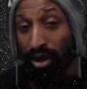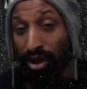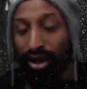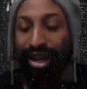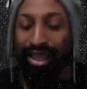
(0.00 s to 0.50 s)

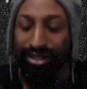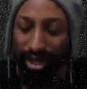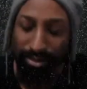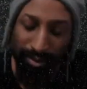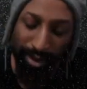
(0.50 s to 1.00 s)
All right, in
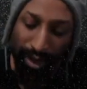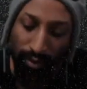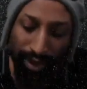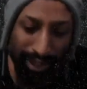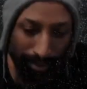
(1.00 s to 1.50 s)
terms of being
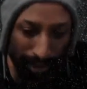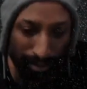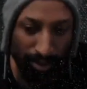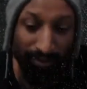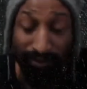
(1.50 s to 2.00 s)
one of the
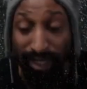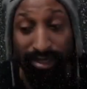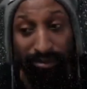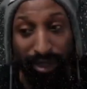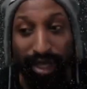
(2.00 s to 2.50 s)
people, flesh
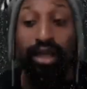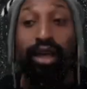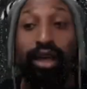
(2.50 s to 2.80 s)
and blood.